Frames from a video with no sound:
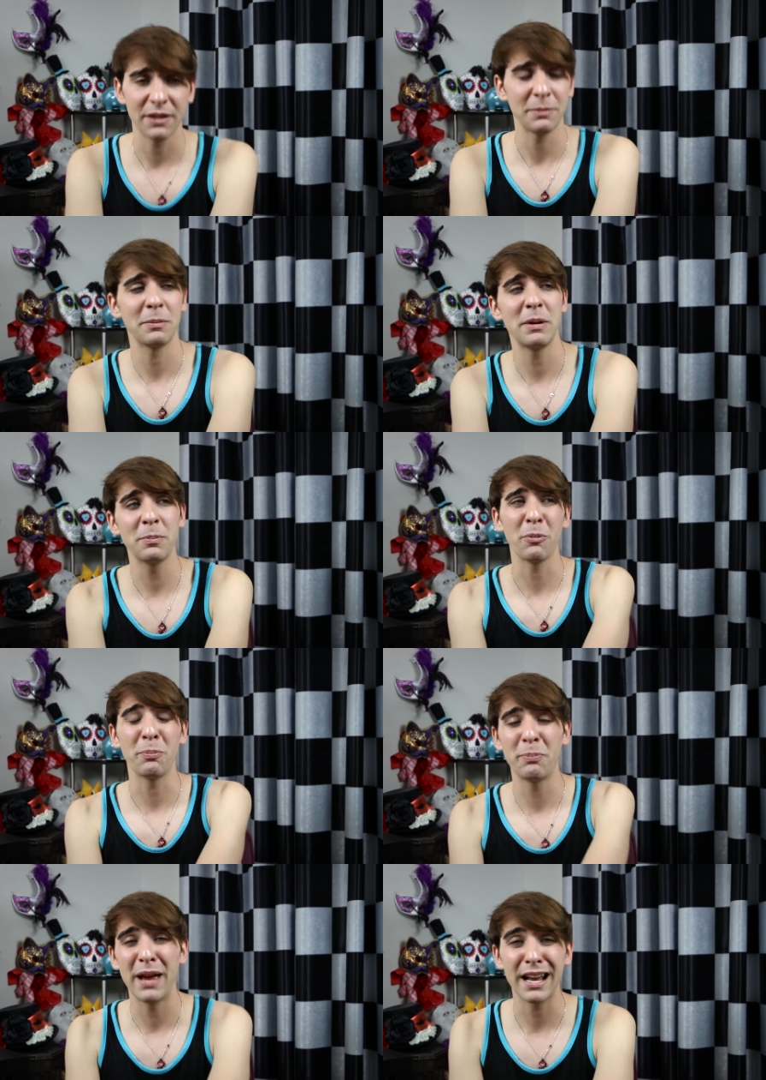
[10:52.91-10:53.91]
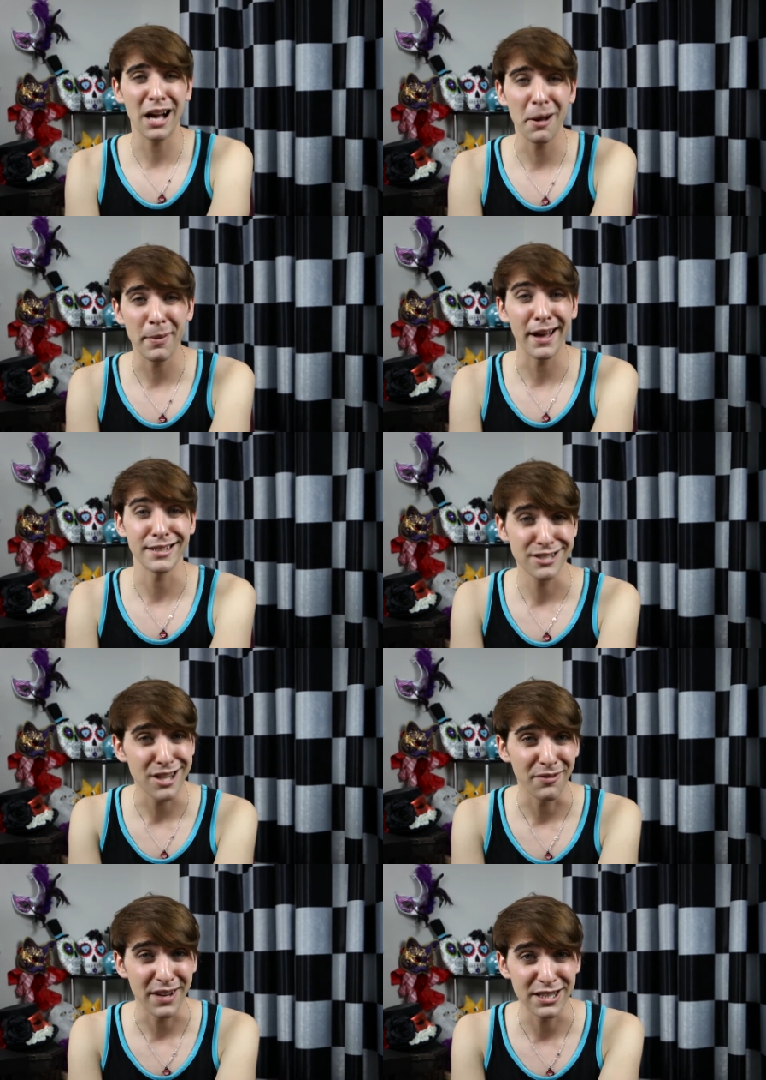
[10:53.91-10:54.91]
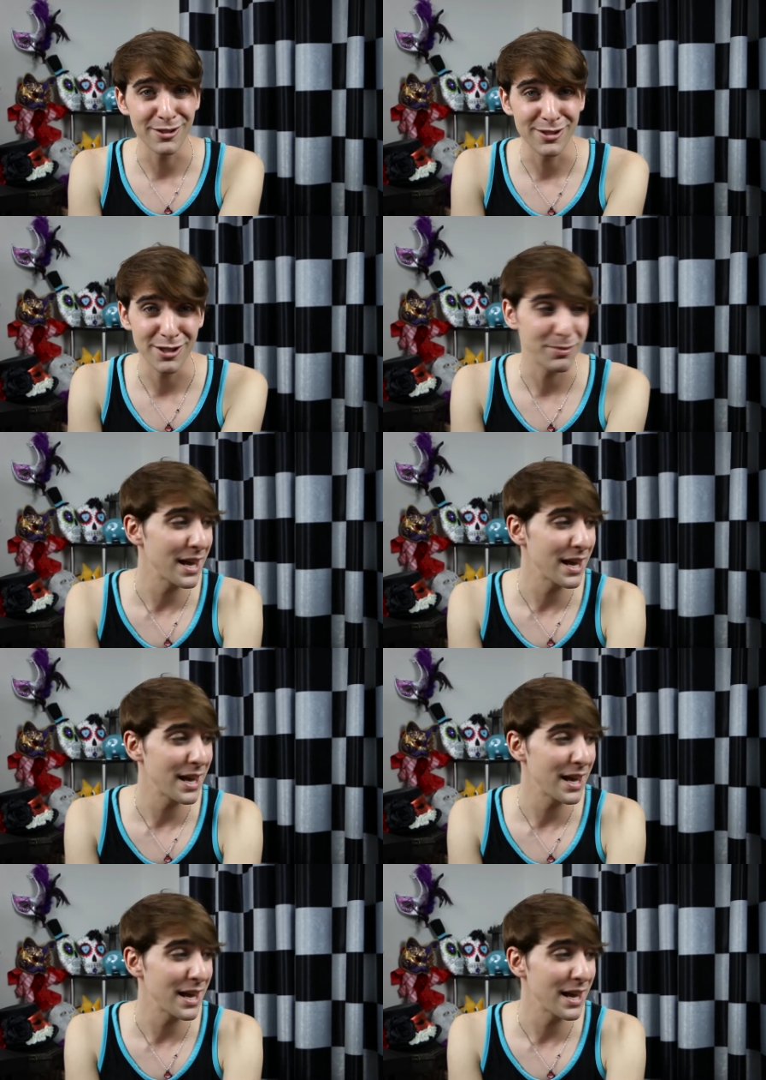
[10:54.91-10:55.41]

I mean, people pick up on stuff on YouTube.